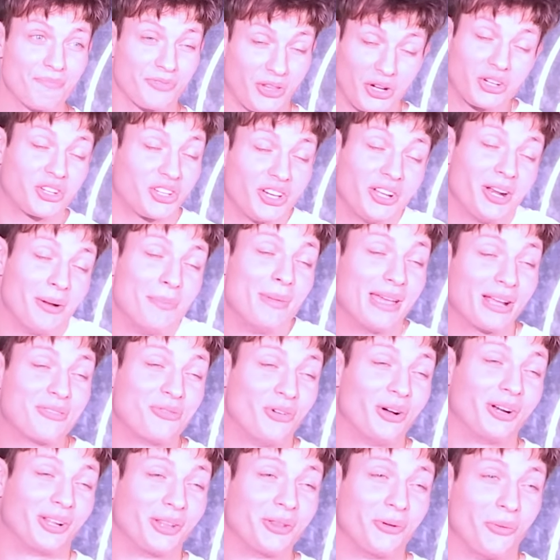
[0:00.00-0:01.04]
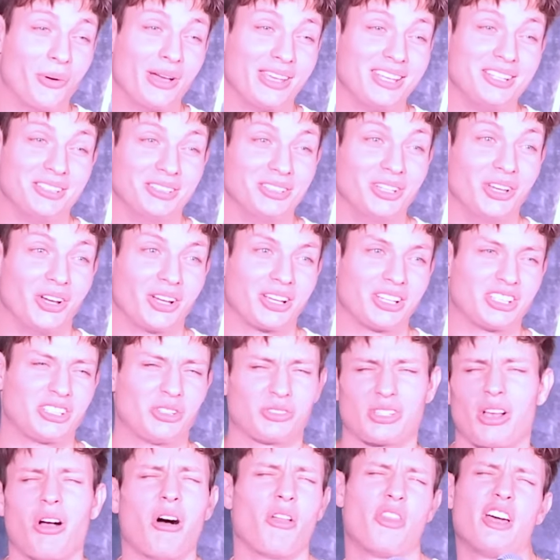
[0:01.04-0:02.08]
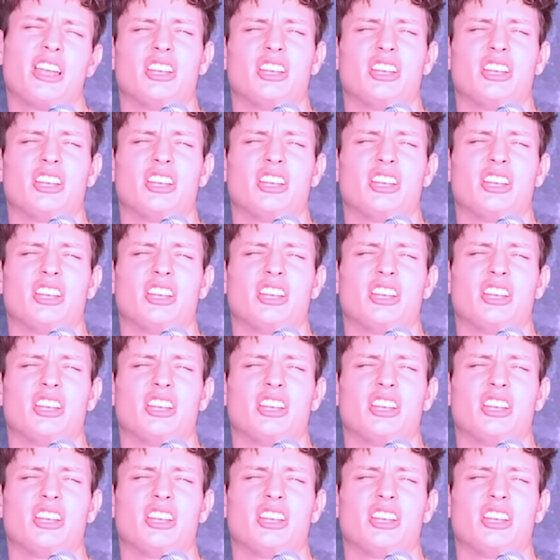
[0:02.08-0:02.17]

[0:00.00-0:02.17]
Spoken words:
They're gonna make fun of the way you look. And she was like, oh,